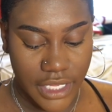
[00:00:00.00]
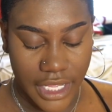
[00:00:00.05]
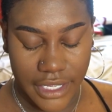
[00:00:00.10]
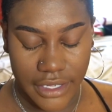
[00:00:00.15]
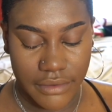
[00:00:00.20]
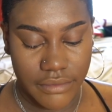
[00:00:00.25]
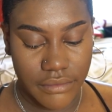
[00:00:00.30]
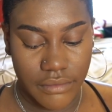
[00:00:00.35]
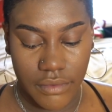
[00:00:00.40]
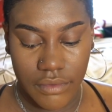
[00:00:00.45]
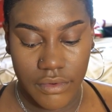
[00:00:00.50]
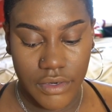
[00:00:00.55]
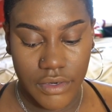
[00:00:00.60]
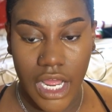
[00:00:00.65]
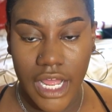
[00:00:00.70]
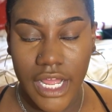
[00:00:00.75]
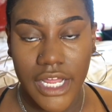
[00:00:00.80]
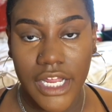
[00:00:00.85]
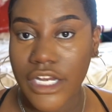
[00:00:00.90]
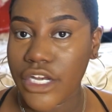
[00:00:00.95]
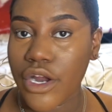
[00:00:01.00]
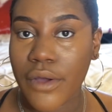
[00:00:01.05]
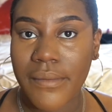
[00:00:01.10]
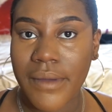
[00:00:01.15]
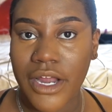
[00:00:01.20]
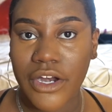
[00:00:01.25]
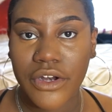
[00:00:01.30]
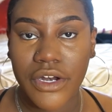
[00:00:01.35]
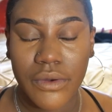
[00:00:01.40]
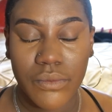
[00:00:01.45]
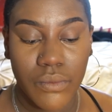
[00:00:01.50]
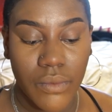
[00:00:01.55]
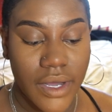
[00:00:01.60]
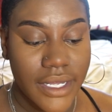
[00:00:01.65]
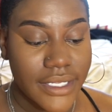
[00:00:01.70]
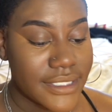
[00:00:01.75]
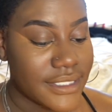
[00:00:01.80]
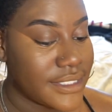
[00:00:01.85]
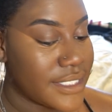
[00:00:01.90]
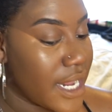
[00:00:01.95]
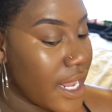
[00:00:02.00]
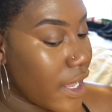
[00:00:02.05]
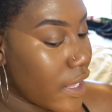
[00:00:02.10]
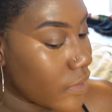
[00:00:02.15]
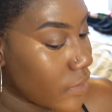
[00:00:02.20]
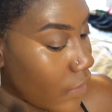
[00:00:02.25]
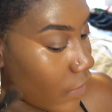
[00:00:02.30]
like, and no matter in what state.